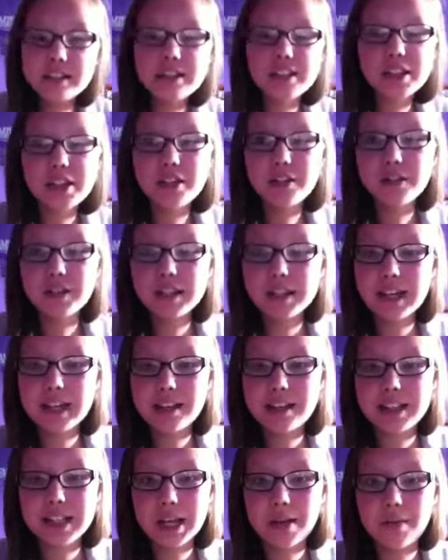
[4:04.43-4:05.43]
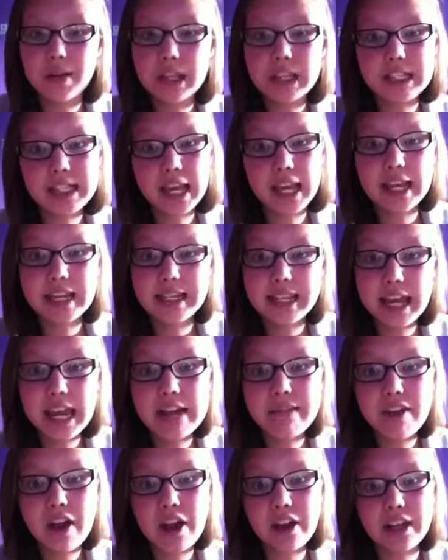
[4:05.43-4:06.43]
So, not the second week, the second
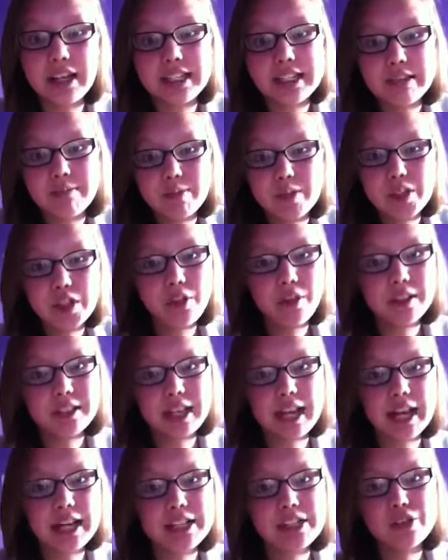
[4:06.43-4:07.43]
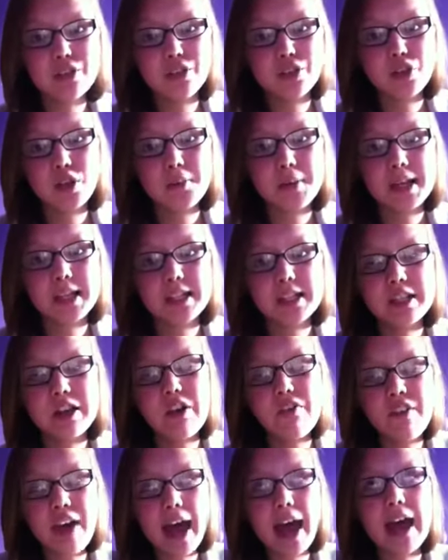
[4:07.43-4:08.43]
day of August. I'm so excited. School's going by
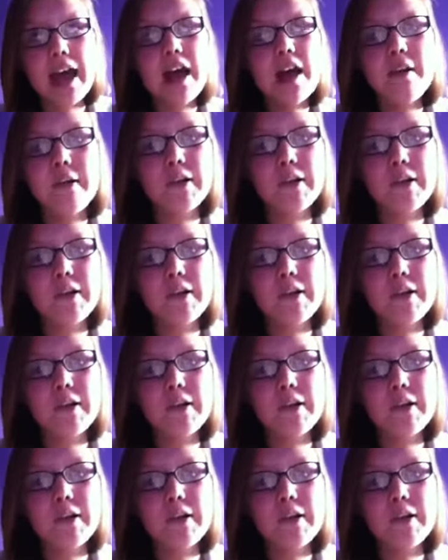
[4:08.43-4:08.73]
so fast.